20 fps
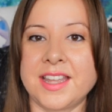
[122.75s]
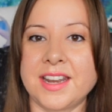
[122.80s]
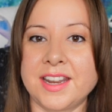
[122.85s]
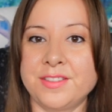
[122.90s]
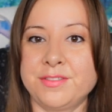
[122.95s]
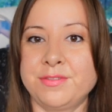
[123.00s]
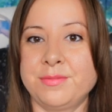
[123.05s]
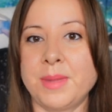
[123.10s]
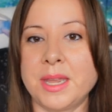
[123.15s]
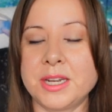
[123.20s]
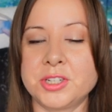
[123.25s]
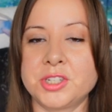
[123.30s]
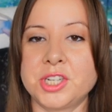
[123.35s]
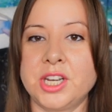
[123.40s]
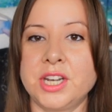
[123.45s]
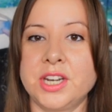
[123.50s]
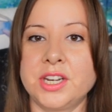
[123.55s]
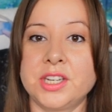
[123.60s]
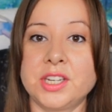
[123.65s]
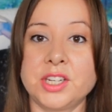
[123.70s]
I've
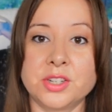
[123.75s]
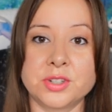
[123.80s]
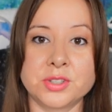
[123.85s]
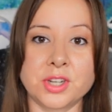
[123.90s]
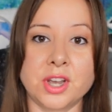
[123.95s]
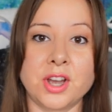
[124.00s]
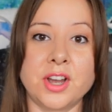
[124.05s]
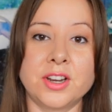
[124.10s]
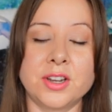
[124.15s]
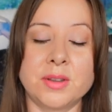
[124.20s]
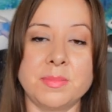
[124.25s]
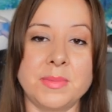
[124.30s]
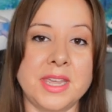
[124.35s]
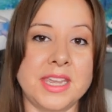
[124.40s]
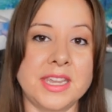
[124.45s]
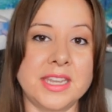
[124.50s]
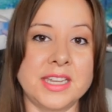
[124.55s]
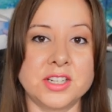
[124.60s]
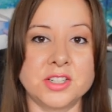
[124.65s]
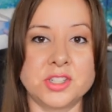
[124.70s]
mentioned, your dog
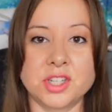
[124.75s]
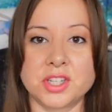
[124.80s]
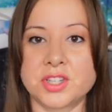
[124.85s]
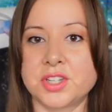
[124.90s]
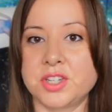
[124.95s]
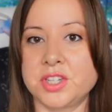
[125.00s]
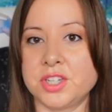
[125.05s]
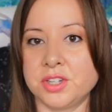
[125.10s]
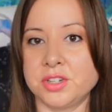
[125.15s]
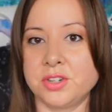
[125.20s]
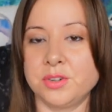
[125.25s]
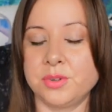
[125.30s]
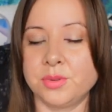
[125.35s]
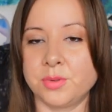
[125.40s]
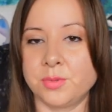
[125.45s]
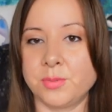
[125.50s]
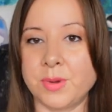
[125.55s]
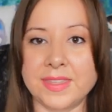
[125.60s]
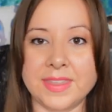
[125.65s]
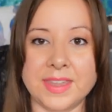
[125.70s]
may just
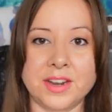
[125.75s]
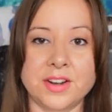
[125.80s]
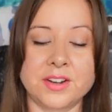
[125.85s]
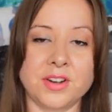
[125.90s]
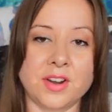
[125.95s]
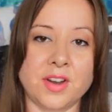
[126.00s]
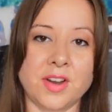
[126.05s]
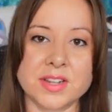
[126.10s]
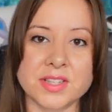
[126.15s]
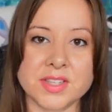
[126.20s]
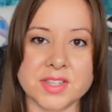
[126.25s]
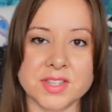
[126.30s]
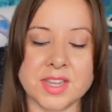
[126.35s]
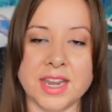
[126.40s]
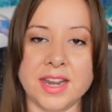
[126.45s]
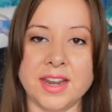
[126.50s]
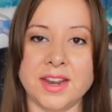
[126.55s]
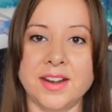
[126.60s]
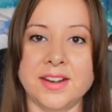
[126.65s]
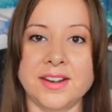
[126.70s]
do when they are not
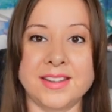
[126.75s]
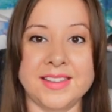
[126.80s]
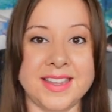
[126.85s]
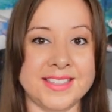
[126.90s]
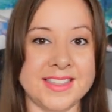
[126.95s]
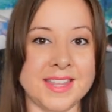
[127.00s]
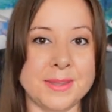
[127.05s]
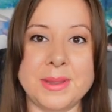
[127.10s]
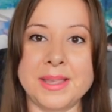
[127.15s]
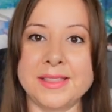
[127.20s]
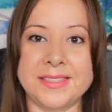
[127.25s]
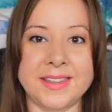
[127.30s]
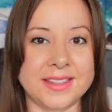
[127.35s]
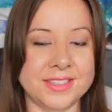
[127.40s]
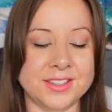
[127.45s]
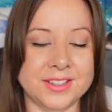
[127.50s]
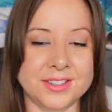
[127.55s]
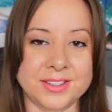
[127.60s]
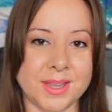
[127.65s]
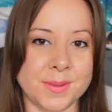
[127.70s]
scared, like they may lick
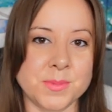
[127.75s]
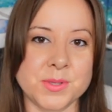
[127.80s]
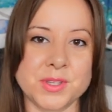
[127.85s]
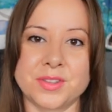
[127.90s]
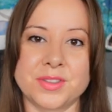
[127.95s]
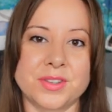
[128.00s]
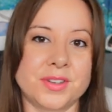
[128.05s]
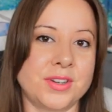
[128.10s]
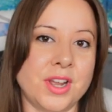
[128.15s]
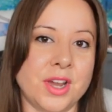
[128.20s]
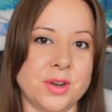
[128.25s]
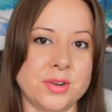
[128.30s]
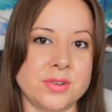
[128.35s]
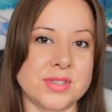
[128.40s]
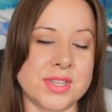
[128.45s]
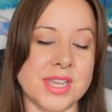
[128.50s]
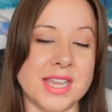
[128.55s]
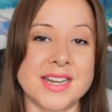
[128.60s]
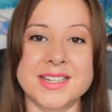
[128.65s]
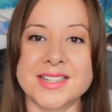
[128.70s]
their lips or their
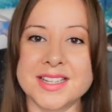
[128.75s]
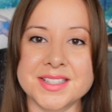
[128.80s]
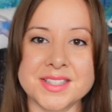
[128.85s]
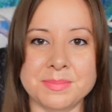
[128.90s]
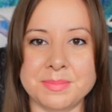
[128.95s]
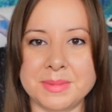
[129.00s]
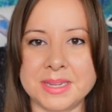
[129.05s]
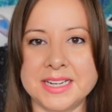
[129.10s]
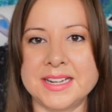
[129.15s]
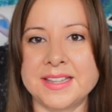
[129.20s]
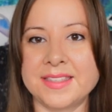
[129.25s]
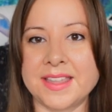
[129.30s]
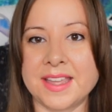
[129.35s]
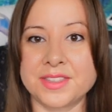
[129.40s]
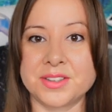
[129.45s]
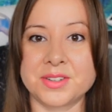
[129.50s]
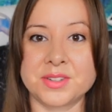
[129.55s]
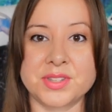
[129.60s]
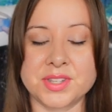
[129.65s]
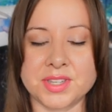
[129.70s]
nose, and it doesn't mean that
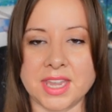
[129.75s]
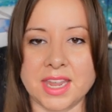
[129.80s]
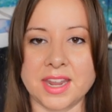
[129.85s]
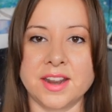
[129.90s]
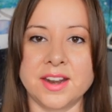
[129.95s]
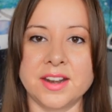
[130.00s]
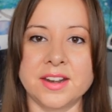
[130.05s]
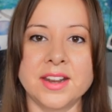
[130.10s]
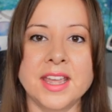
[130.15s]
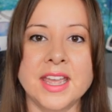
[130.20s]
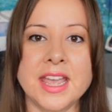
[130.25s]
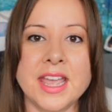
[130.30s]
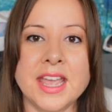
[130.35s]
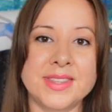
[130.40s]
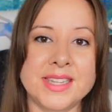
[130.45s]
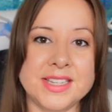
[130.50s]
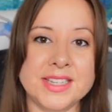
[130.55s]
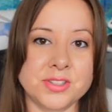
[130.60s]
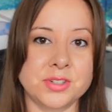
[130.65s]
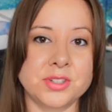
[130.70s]
they're scared.
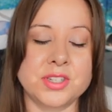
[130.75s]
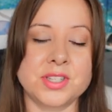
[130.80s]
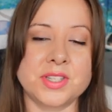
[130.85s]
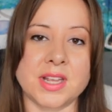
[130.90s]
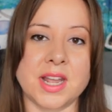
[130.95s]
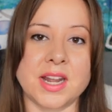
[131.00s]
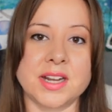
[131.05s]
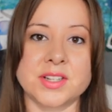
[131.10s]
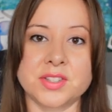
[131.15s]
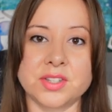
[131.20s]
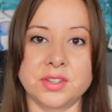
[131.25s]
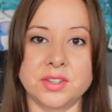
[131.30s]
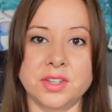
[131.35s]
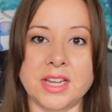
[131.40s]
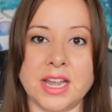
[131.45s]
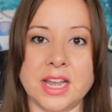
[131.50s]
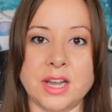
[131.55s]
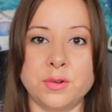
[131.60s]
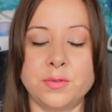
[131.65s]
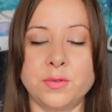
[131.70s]
These are just signs to
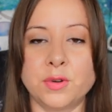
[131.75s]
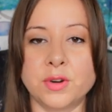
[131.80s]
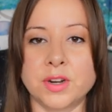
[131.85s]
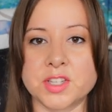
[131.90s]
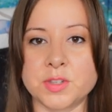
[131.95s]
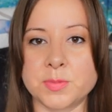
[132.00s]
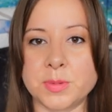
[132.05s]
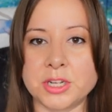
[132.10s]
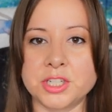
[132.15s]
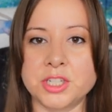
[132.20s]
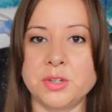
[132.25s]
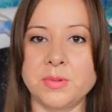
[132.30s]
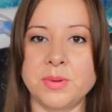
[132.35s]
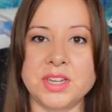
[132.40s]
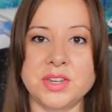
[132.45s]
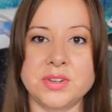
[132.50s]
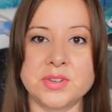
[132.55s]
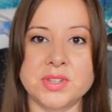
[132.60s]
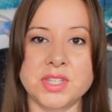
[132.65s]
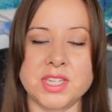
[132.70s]
look out for, especially
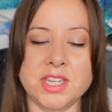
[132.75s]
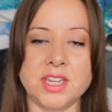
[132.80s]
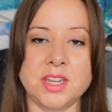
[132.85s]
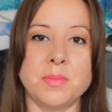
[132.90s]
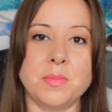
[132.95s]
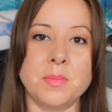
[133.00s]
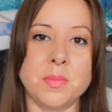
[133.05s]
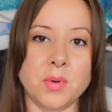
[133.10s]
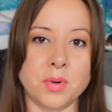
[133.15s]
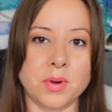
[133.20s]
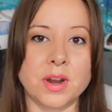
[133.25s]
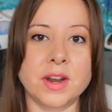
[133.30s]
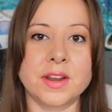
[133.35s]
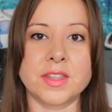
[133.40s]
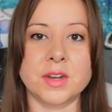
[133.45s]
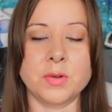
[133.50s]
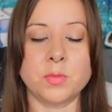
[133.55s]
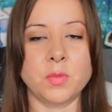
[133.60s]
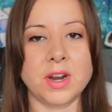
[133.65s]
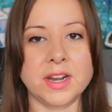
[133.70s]
when you see more
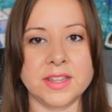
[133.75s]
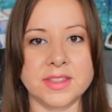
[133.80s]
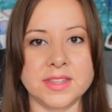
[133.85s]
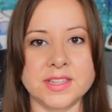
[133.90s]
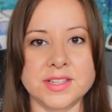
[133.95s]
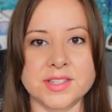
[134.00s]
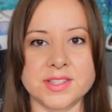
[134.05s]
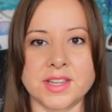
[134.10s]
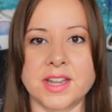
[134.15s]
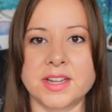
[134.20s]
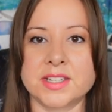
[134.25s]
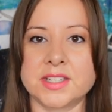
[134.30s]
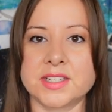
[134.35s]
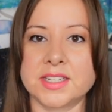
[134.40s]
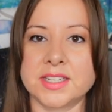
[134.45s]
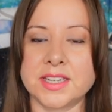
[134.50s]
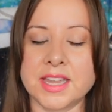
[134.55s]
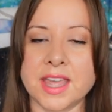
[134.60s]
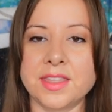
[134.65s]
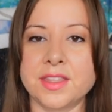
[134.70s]
than one of these signs
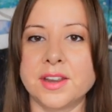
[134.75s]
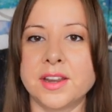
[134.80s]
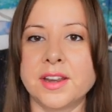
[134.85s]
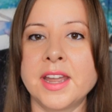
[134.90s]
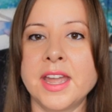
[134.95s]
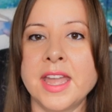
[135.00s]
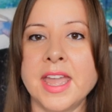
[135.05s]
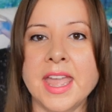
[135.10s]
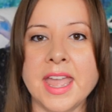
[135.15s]
together.